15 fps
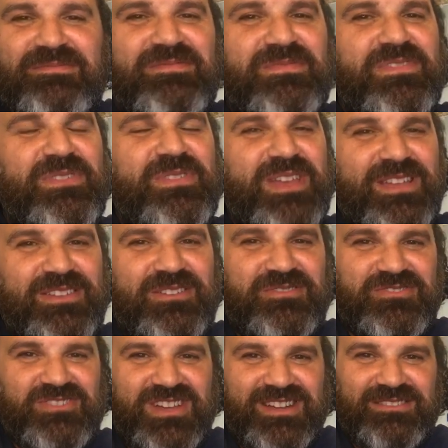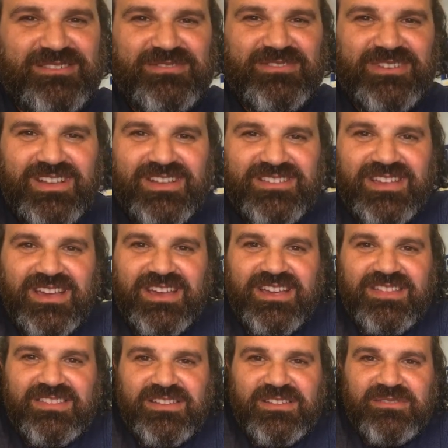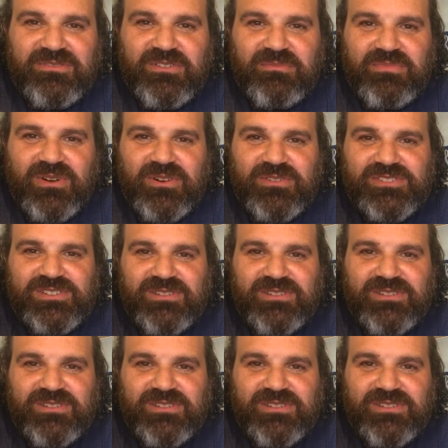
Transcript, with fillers: Thank you, Cheddar. It's very nice. Thank you for your poach.